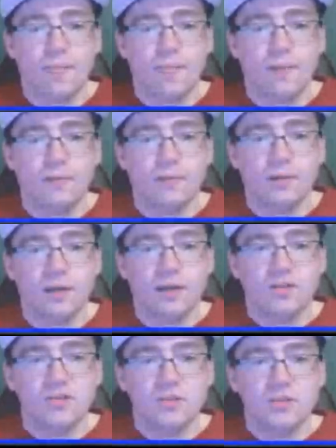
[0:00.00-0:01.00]
Oh, you got
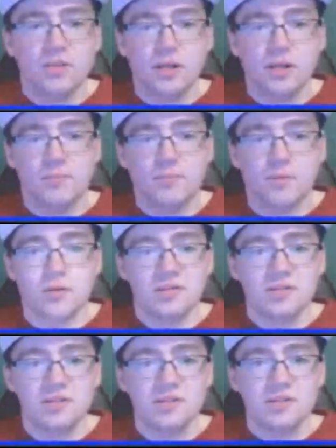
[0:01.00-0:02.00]
extra time
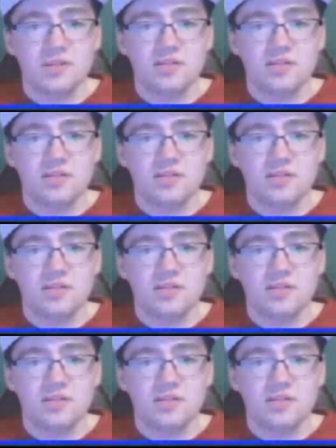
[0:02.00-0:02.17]
bonuses. That's